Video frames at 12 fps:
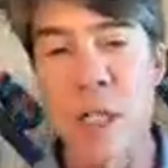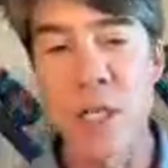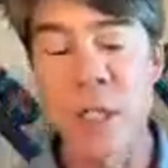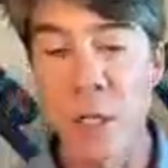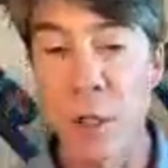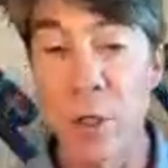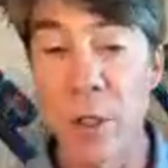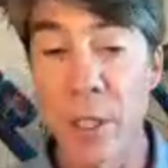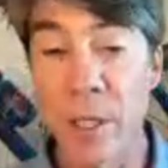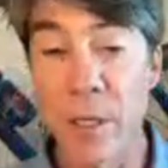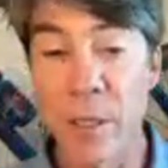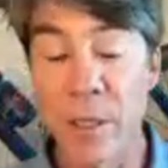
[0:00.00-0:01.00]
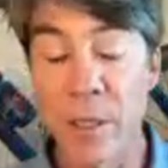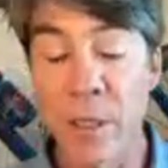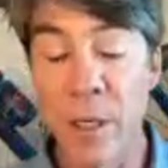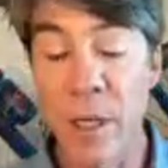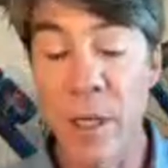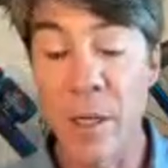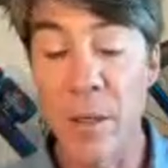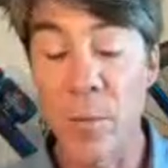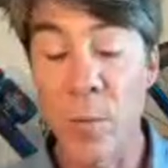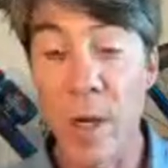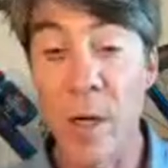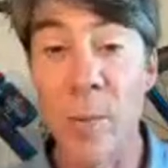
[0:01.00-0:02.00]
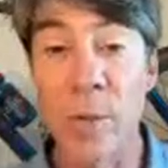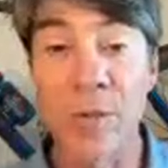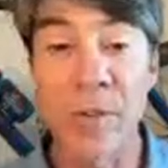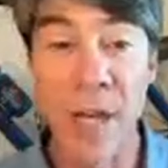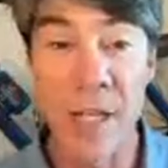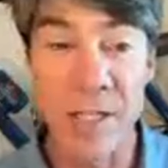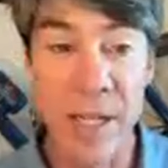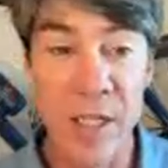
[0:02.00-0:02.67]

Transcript: is a good uh, wearable device.